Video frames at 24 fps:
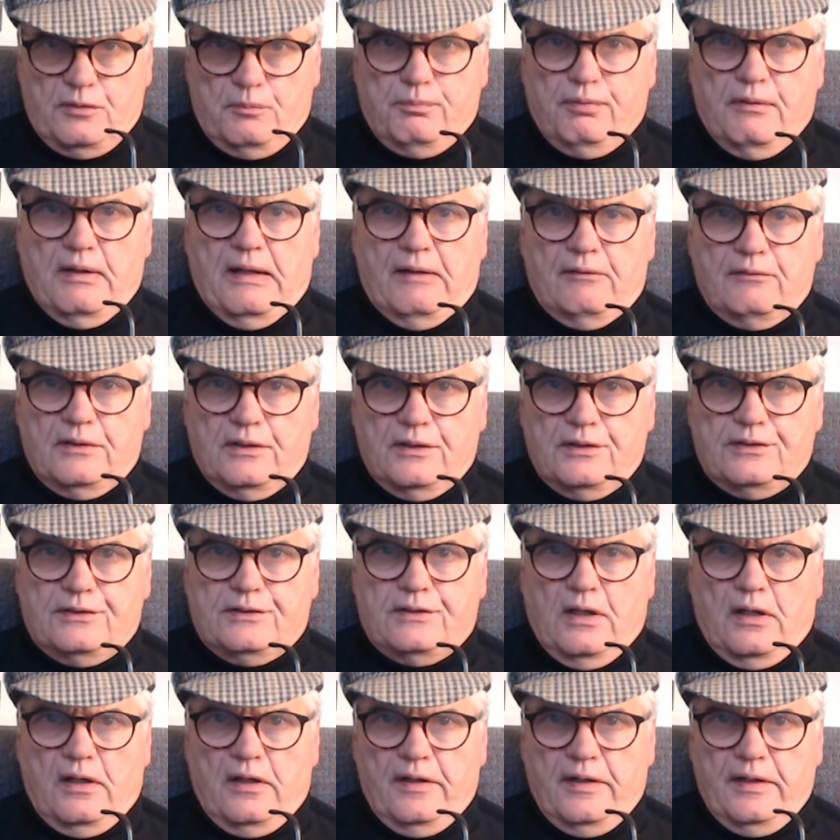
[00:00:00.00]
Brown had
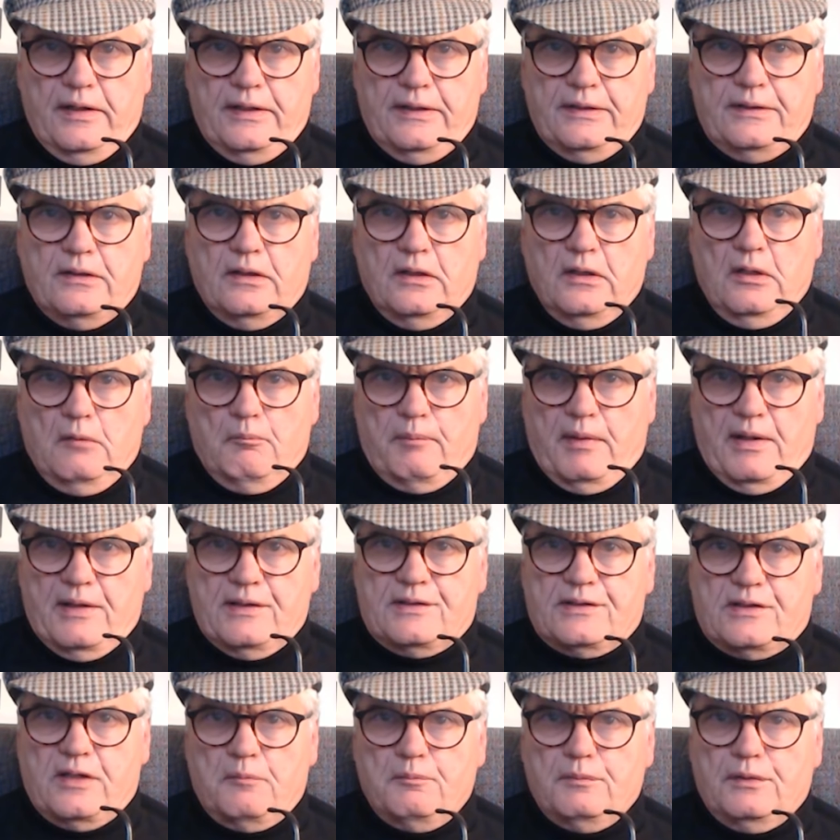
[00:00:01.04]
died by
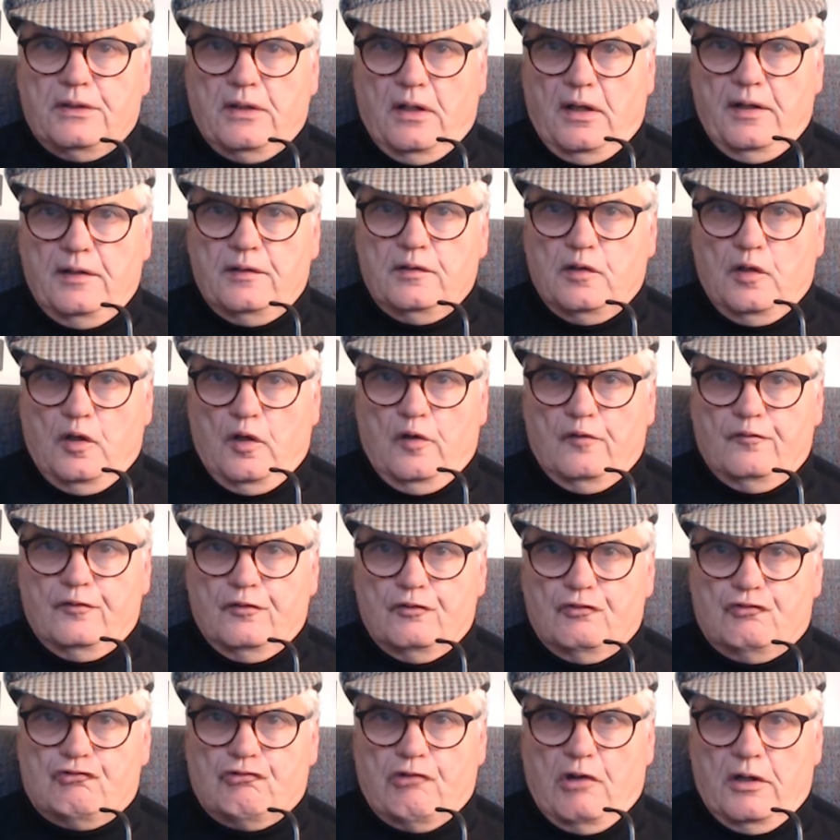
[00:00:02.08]
some kind of
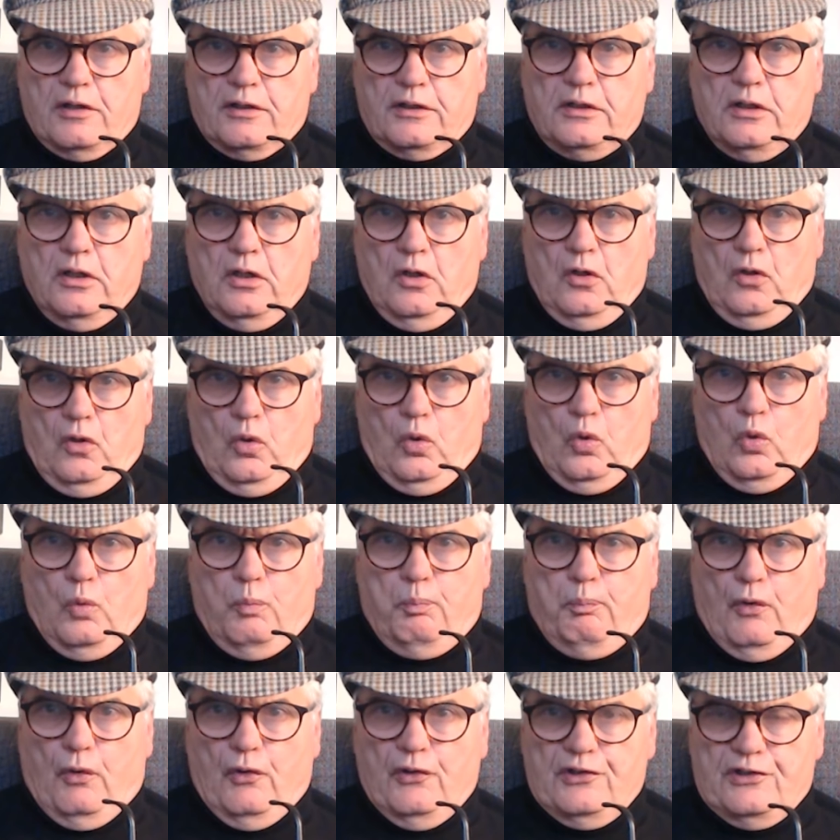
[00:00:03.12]
drug or
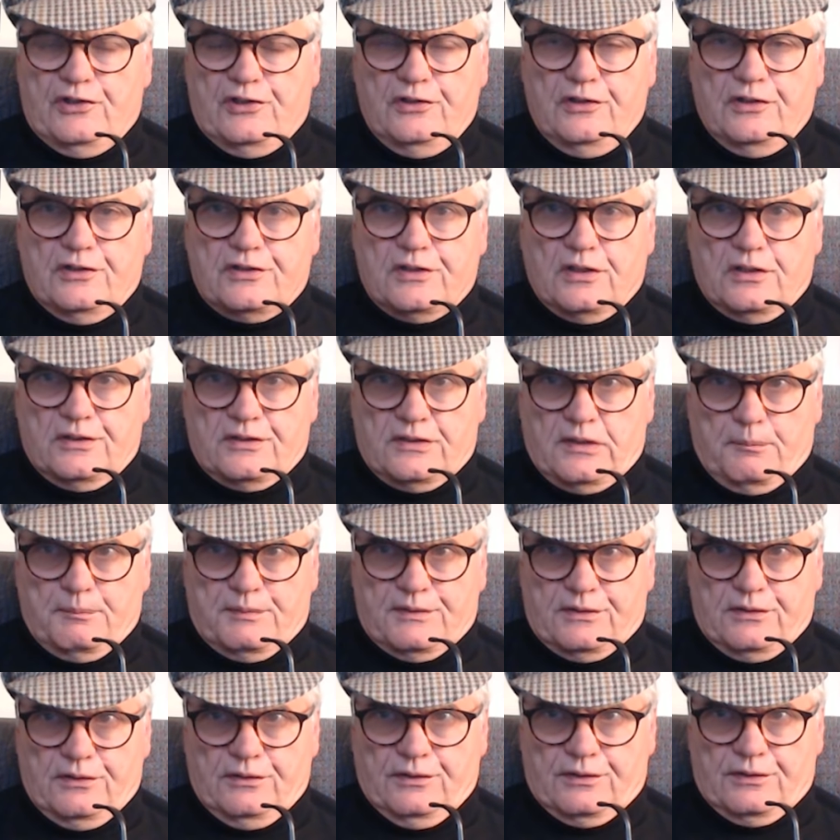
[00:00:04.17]
poisonous
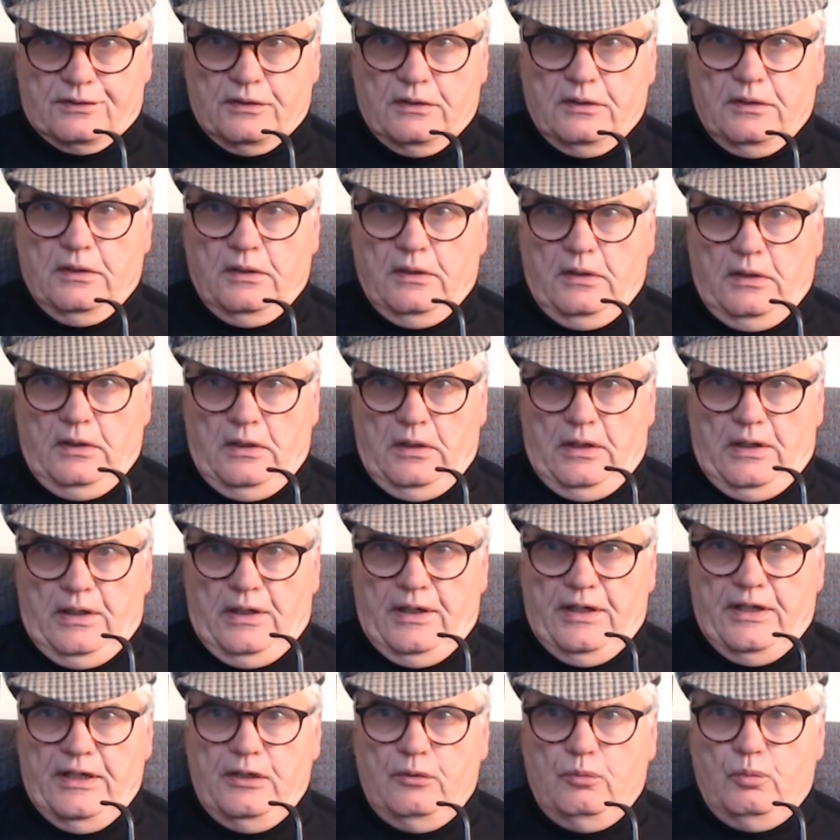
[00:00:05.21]
substance
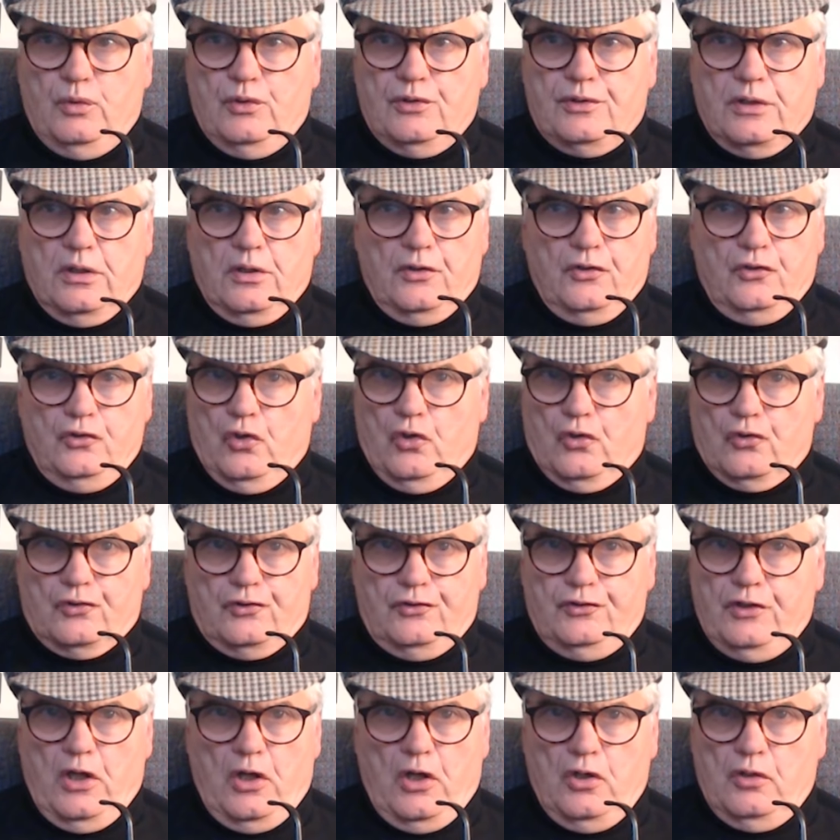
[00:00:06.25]
he would not
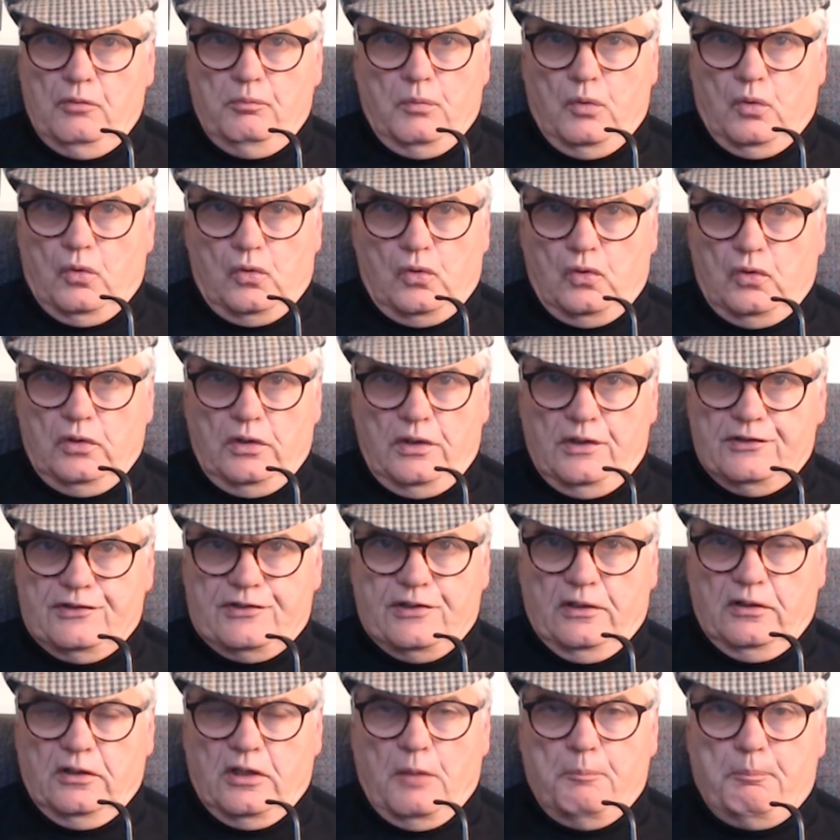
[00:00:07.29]
know more
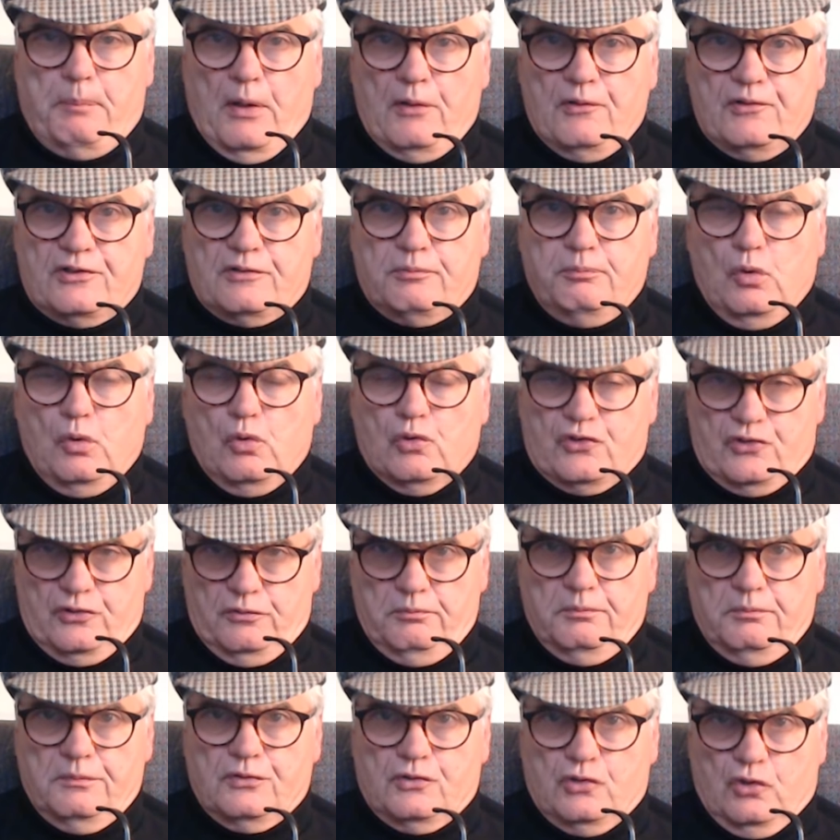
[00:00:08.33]
until a
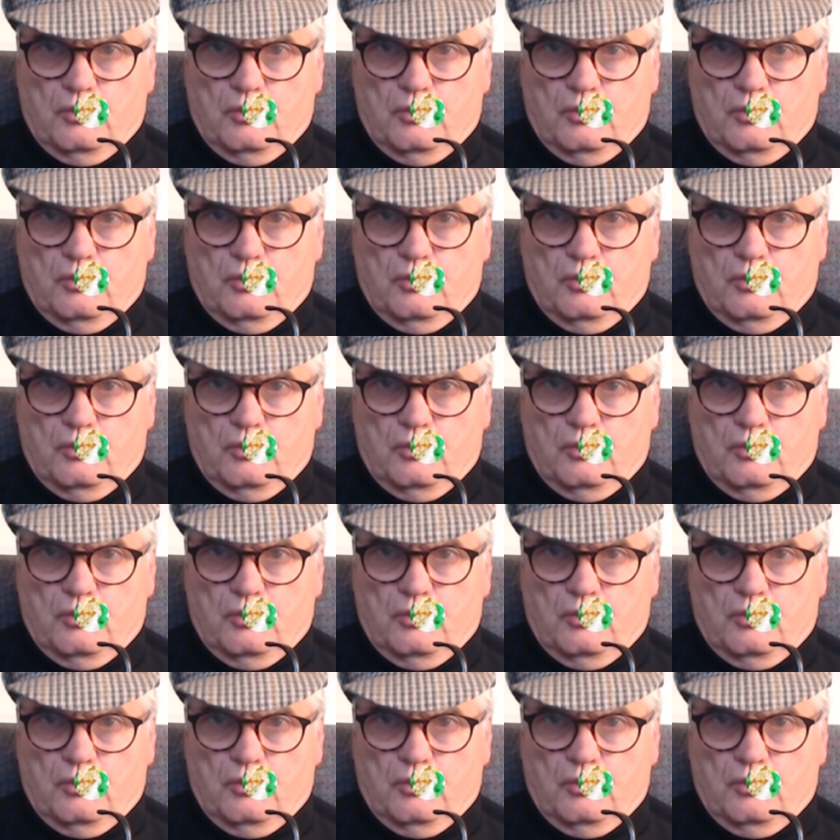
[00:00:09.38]
post-mortem took